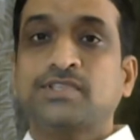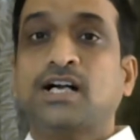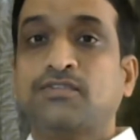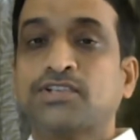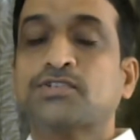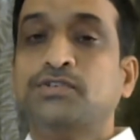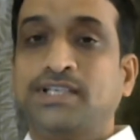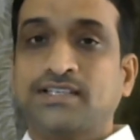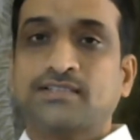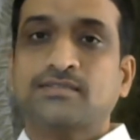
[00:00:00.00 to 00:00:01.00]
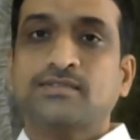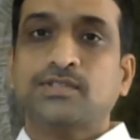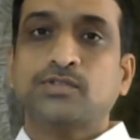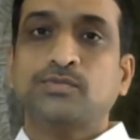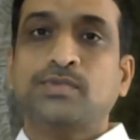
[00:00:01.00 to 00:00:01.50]
hours to days,
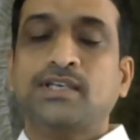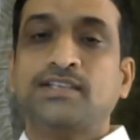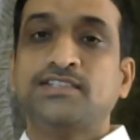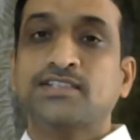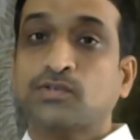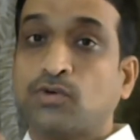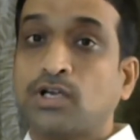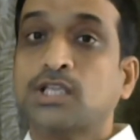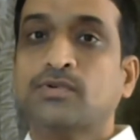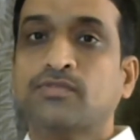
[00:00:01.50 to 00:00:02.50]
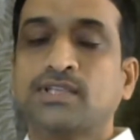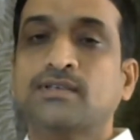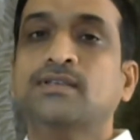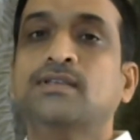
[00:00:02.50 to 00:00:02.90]
to adjust the volume of the